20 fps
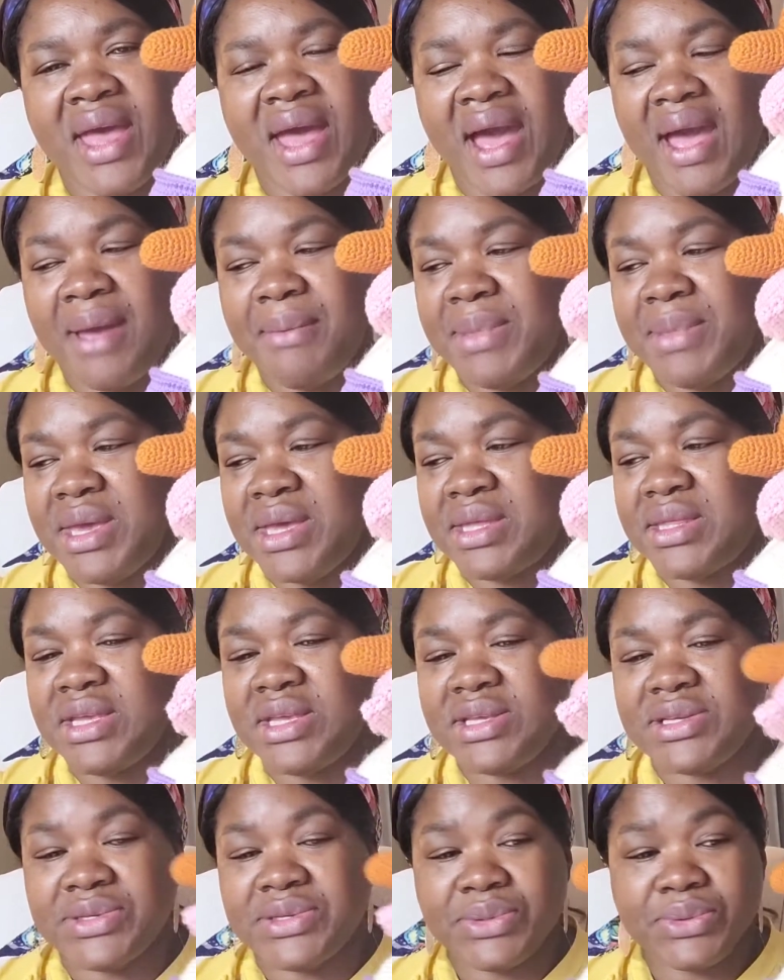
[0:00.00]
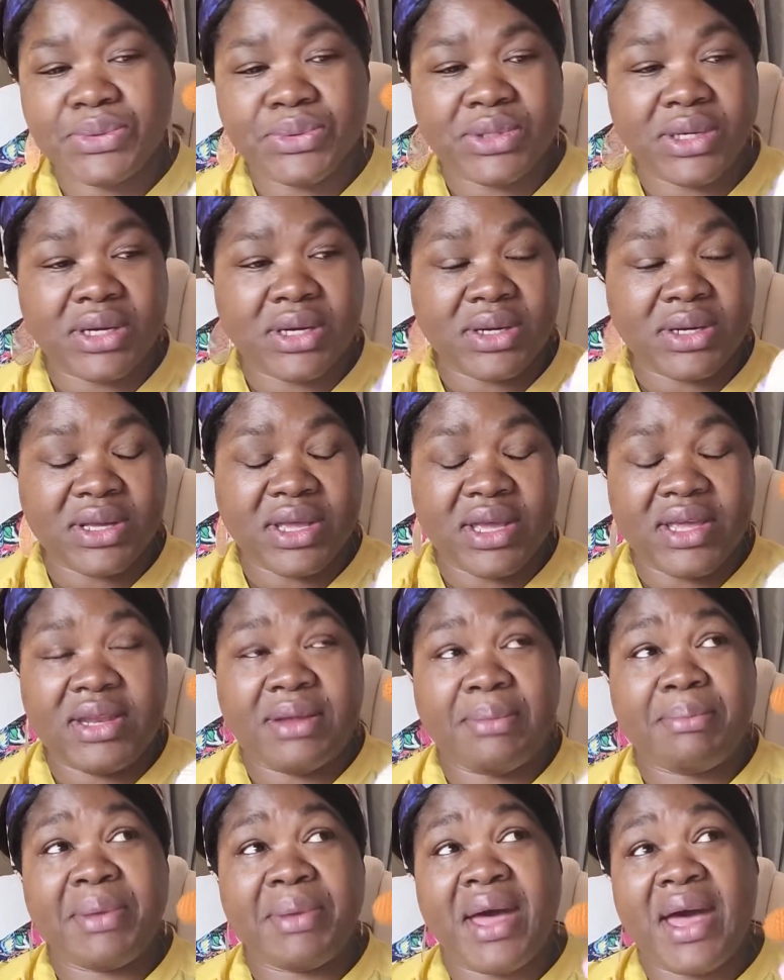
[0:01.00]
I made these two ducks in the
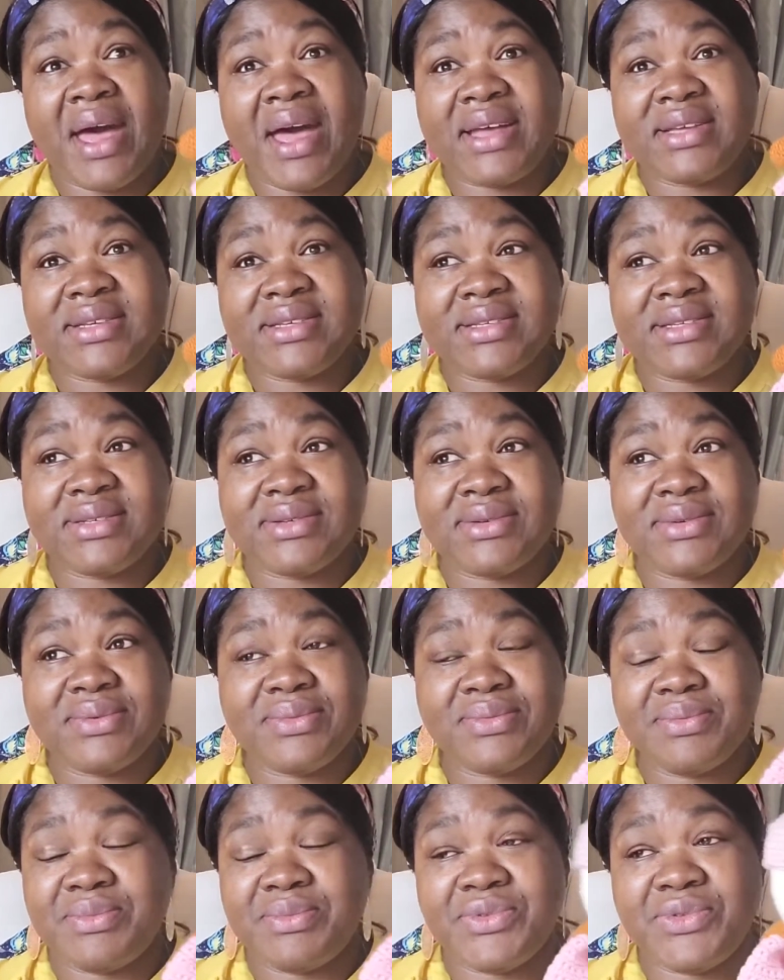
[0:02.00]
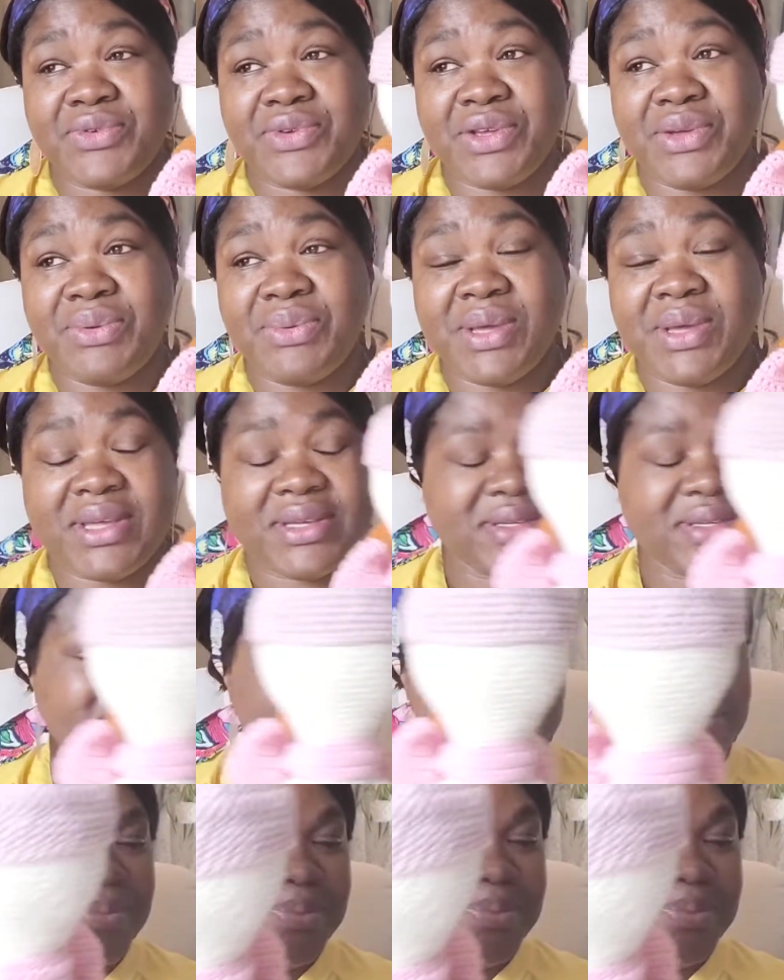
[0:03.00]
past 3 weeks.